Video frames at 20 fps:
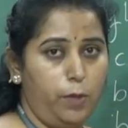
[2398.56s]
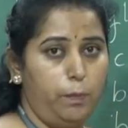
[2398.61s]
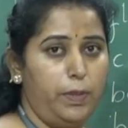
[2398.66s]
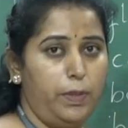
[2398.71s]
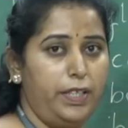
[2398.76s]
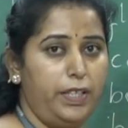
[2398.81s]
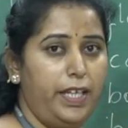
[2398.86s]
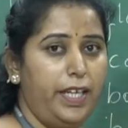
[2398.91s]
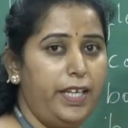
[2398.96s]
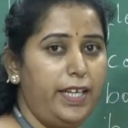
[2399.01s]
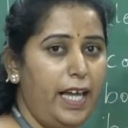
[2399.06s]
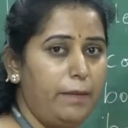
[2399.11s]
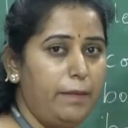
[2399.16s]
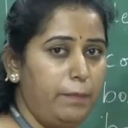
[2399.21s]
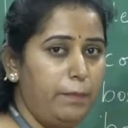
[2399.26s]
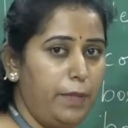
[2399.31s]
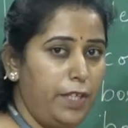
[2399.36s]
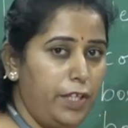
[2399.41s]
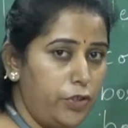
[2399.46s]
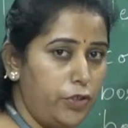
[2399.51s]
property
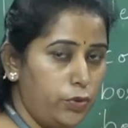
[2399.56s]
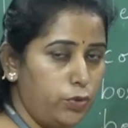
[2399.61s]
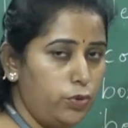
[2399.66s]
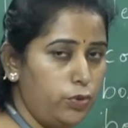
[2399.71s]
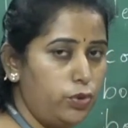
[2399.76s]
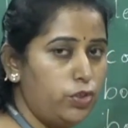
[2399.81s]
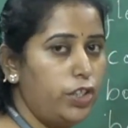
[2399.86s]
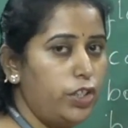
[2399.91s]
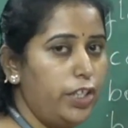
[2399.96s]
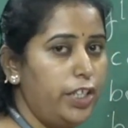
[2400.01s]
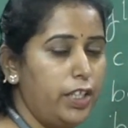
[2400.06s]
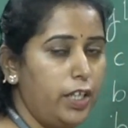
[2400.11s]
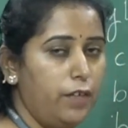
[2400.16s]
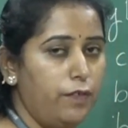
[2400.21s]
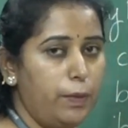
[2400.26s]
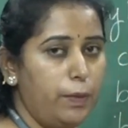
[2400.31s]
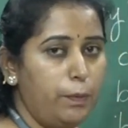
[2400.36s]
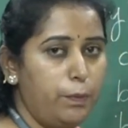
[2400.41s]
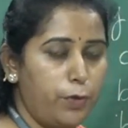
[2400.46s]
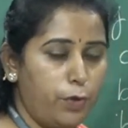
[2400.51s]
can be used
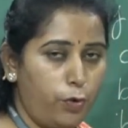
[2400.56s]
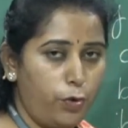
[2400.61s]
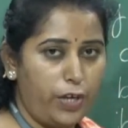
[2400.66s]
in our